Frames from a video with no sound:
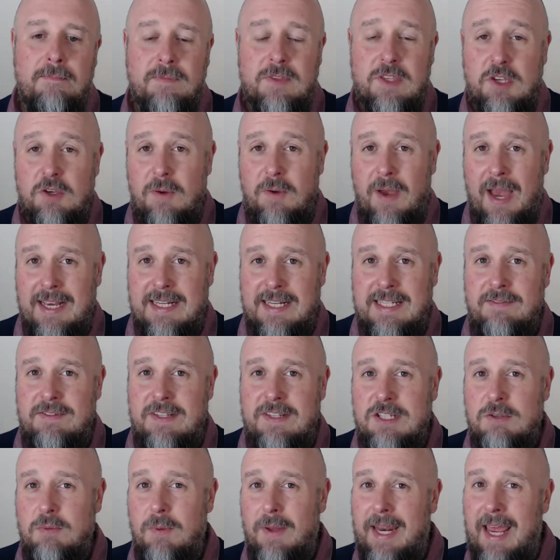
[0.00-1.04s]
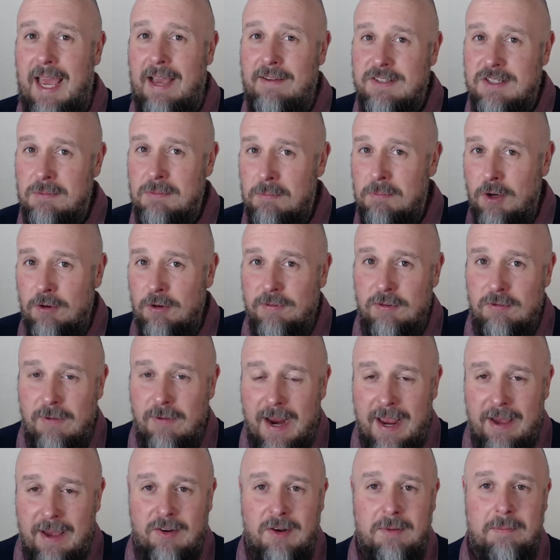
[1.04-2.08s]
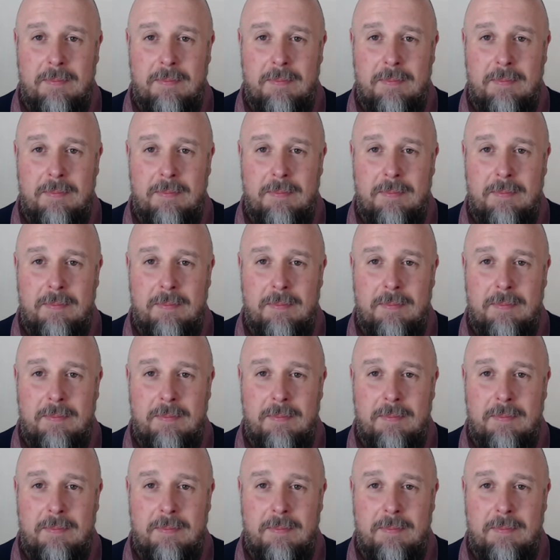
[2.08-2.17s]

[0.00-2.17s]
do activities where they have to move around a